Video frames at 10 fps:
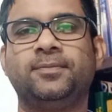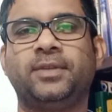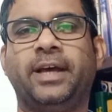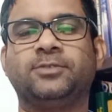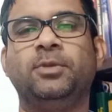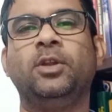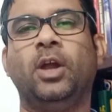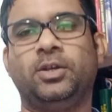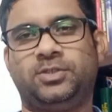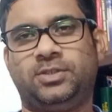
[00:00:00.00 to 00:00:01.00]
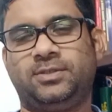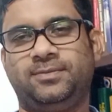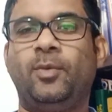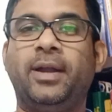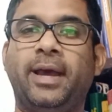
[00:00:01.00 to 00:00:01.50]
has been
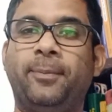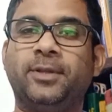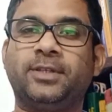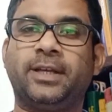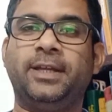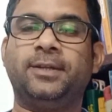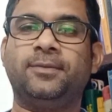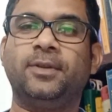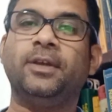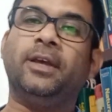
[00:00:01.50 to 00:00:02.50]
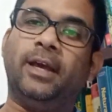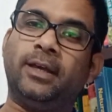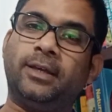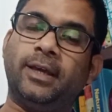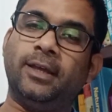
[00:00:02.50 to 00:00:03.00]
lost. What happens again?
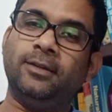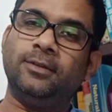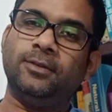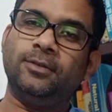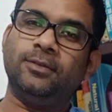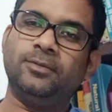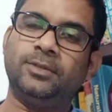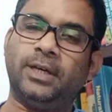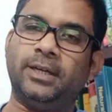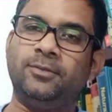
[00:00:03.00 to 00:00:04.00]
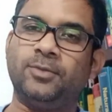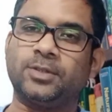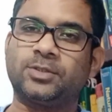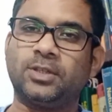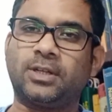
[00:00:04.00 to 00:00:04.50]
Again, the
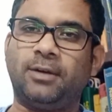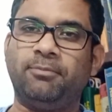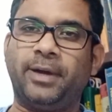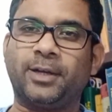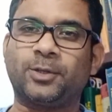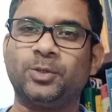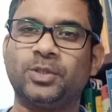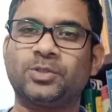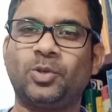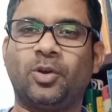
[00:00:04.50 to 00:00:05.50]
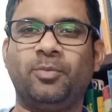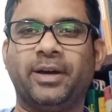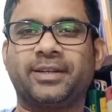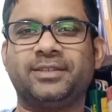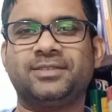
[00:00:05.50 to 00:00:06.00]
investor come back to the stock
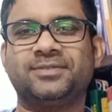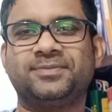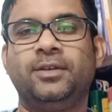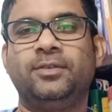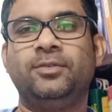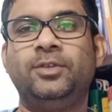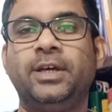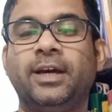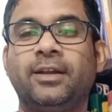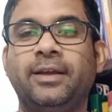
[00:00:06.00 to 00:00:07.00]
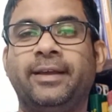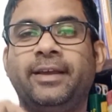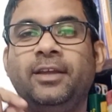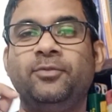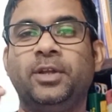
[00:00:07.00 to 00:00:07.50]
market. There
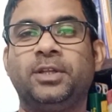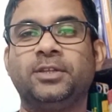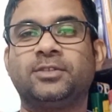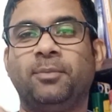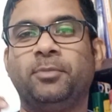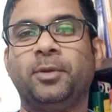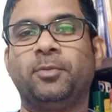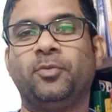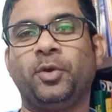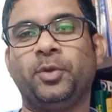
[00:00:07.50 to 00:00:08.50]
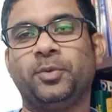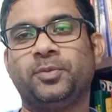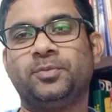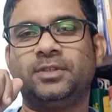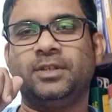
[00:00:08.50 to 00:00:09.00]
again waiting some people for you.
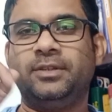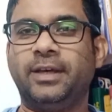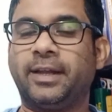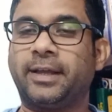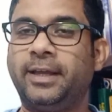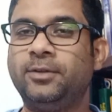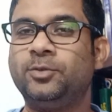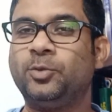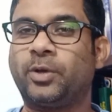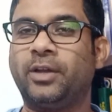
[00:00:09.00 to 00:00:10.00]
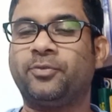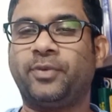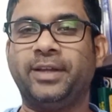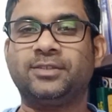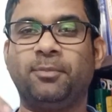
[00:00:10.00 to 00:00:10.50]
There again you can
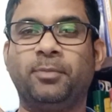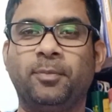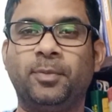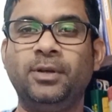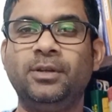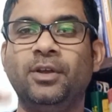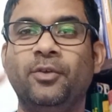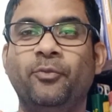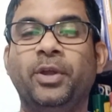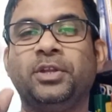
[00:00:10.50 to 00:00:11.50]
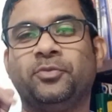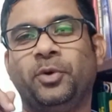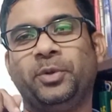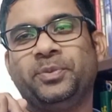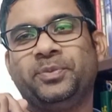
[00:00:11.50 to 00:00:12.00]
find some people waiting
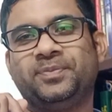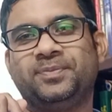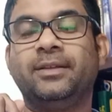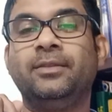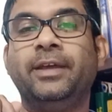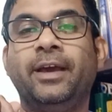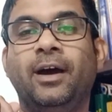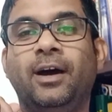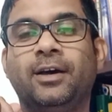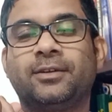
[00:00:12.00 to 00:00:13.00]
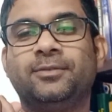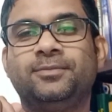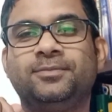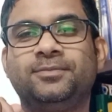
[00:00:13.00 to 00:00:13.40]
for you. They are